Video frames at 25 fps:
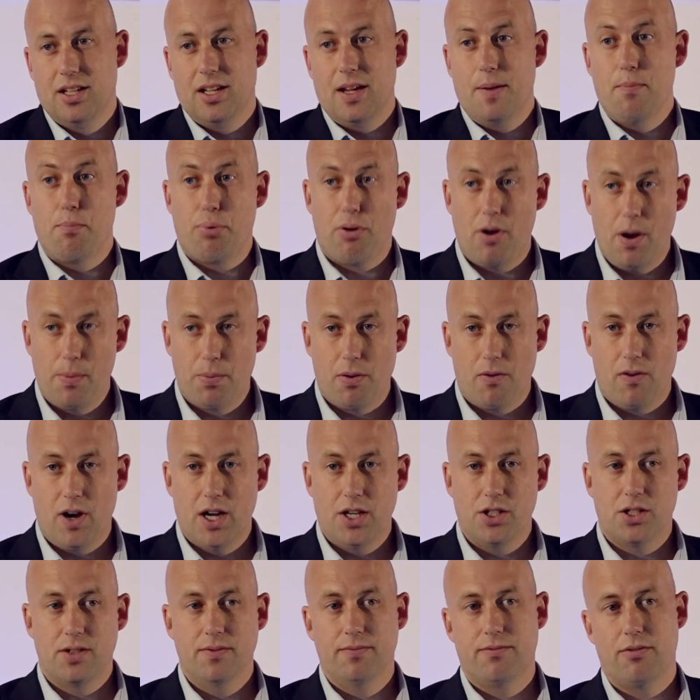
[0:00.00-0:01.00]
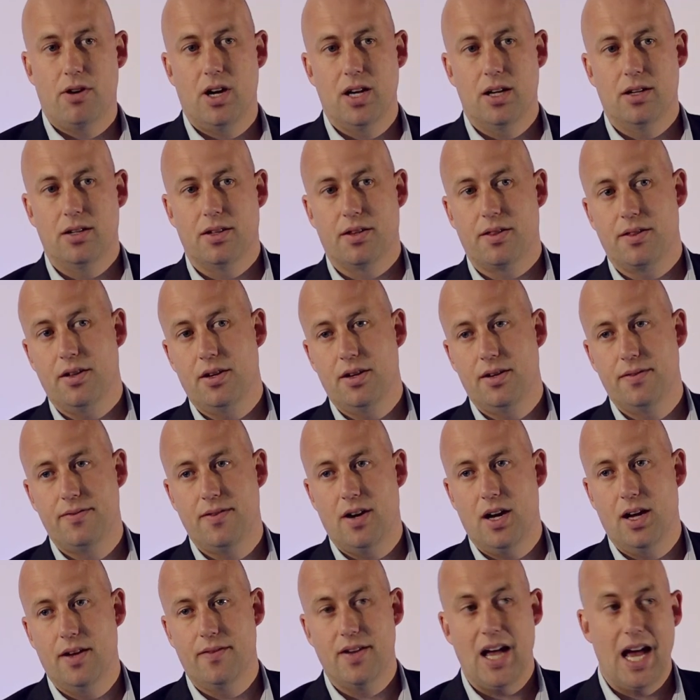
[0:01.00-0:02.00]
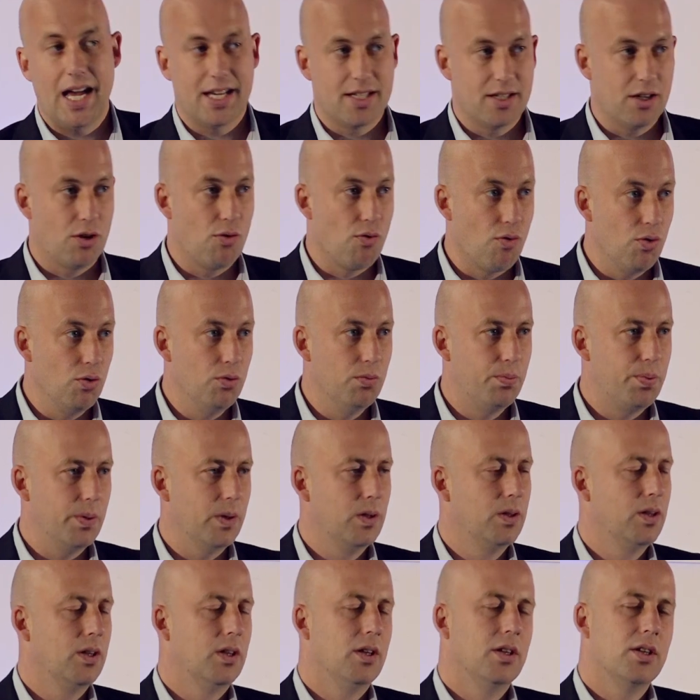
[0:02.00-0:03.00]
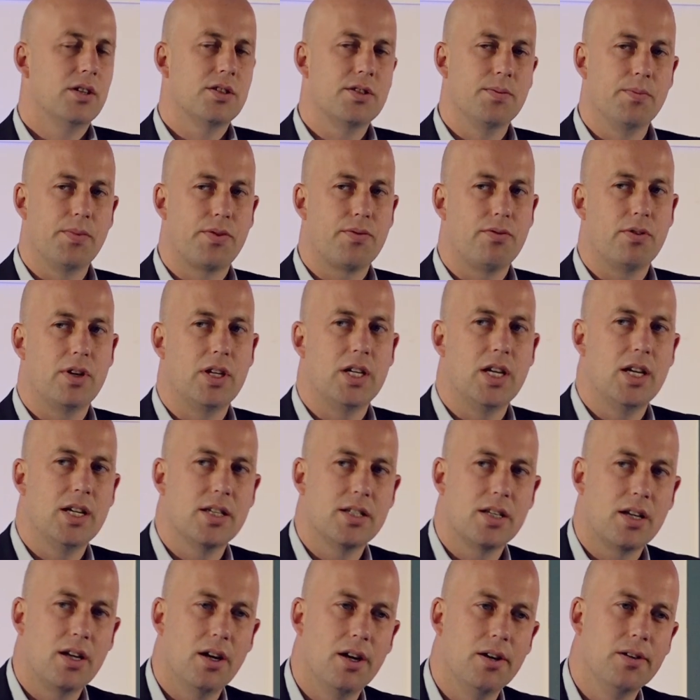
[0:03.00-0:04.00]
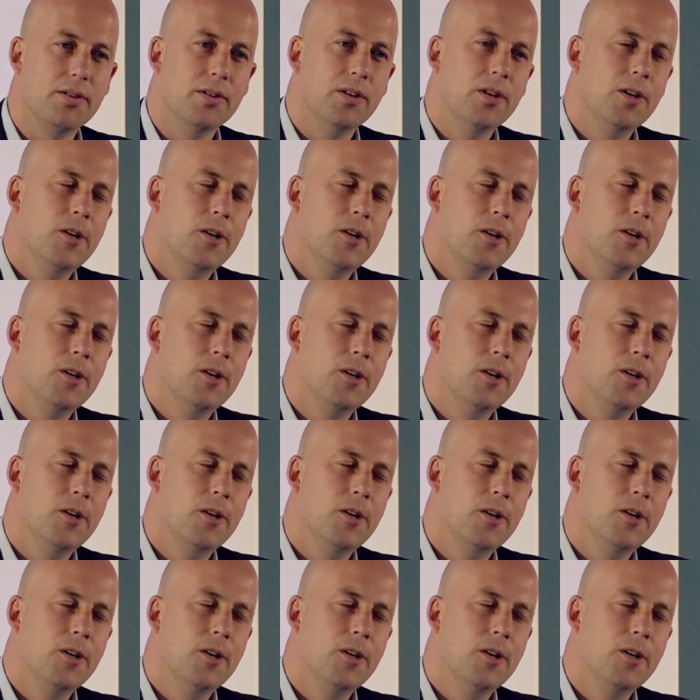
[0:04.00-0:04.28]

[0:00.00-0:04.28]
in preparation for IR35 as a group some 3 years ago.